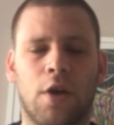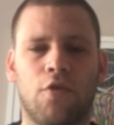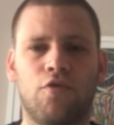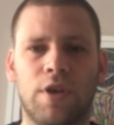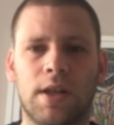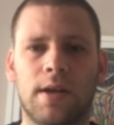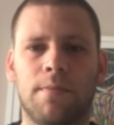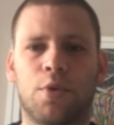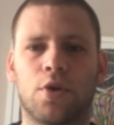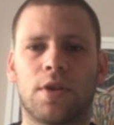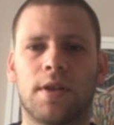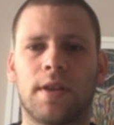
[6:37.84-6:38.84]
Really
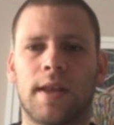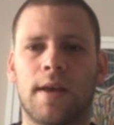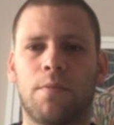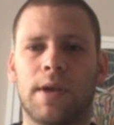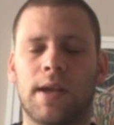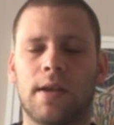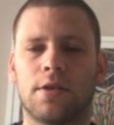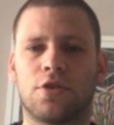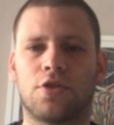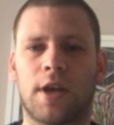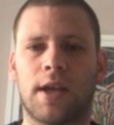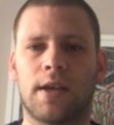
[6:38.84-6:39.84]
important that we
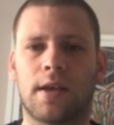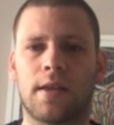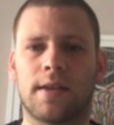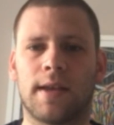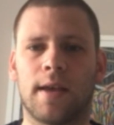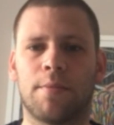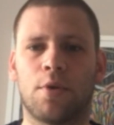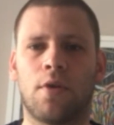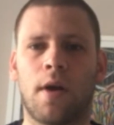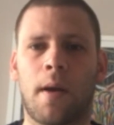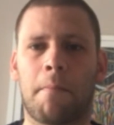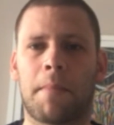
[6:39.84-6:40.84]
strike the
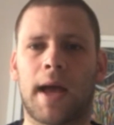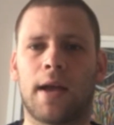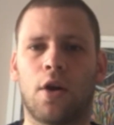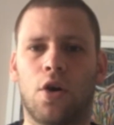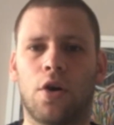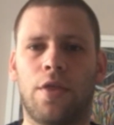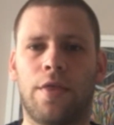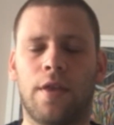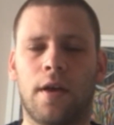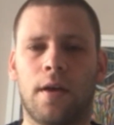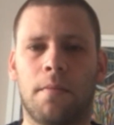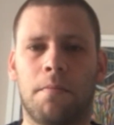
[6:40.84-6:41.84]
table bang on
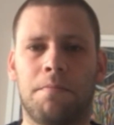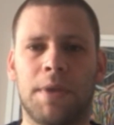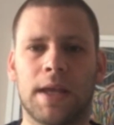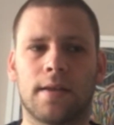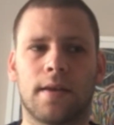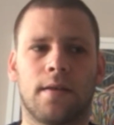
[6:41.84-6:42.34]
the beat.